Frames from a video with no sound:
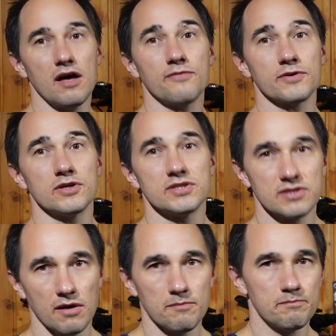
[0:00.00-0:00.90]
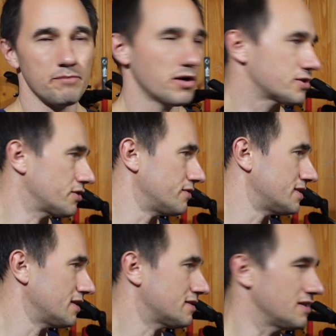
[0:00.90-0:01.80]
offer some puncture
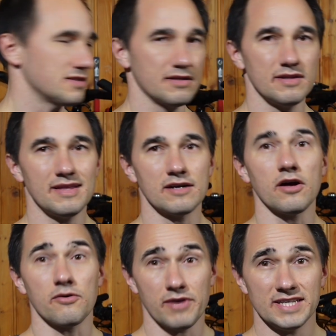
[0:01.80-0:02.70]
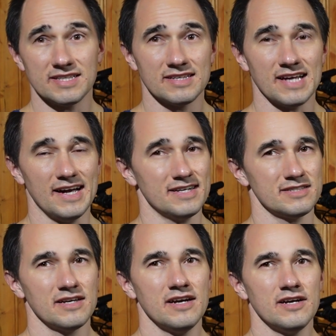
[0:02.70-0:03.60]
resistance. They're not racing tires.